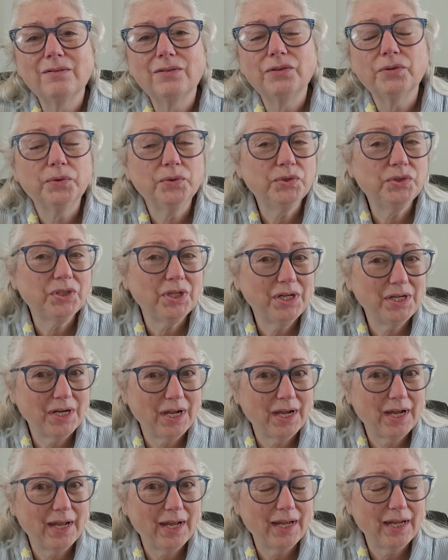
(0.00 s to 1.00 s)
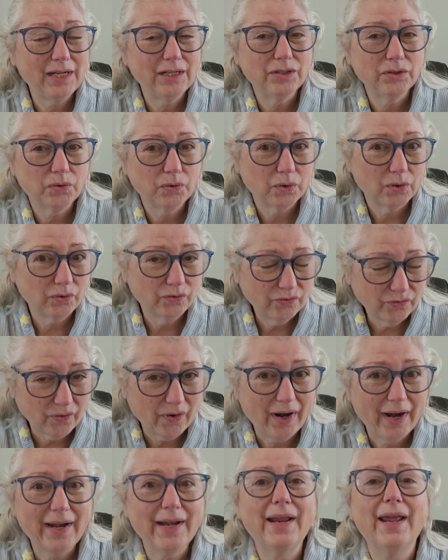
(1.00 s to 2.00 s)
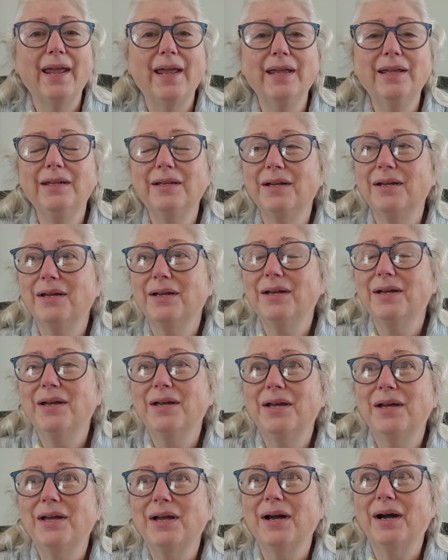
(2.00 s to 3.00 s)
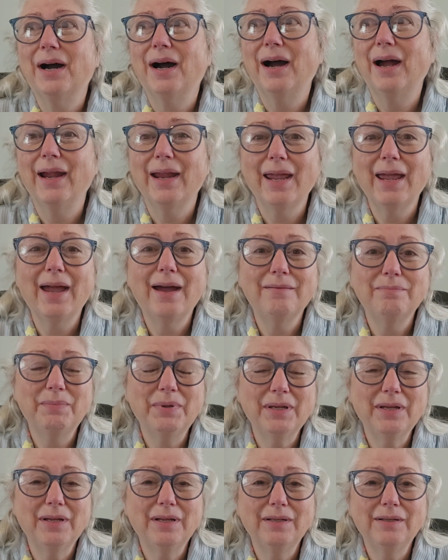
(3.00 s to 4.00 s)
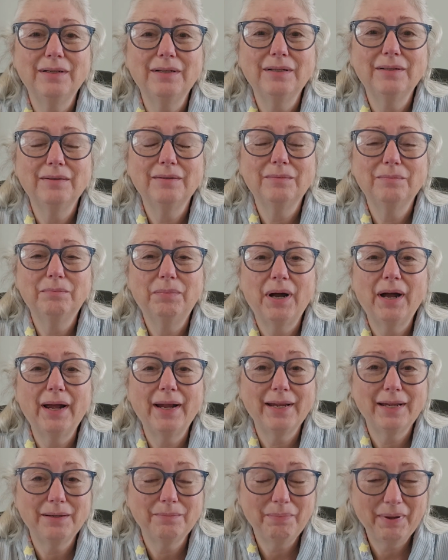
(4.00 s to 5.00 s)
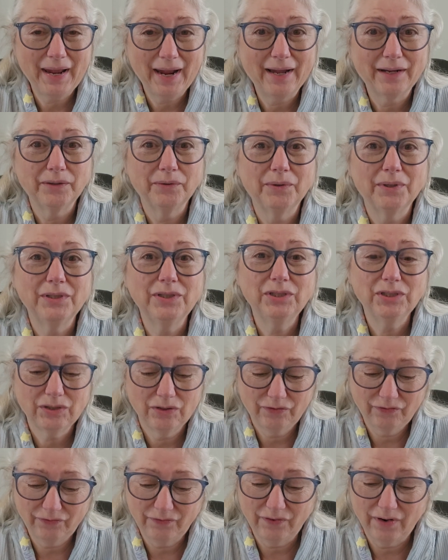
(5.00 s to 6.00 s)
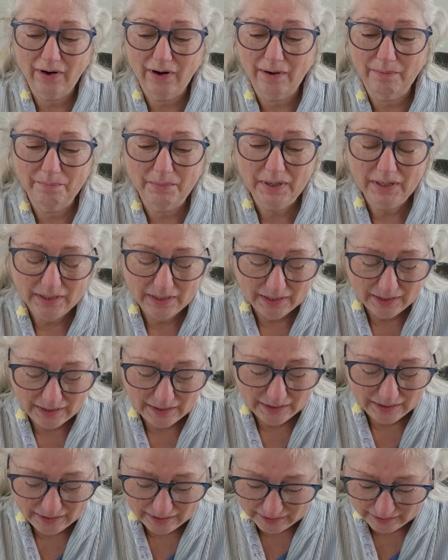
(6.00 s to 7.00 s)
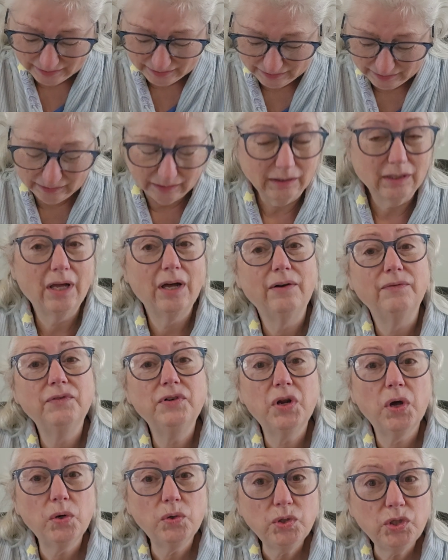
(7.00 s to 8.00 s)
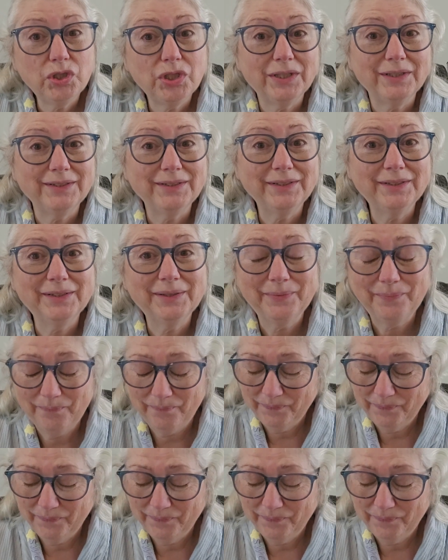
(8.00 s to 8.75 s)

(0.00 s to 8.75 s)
Thursday night or Friday I have been buying patterns from Love Notions.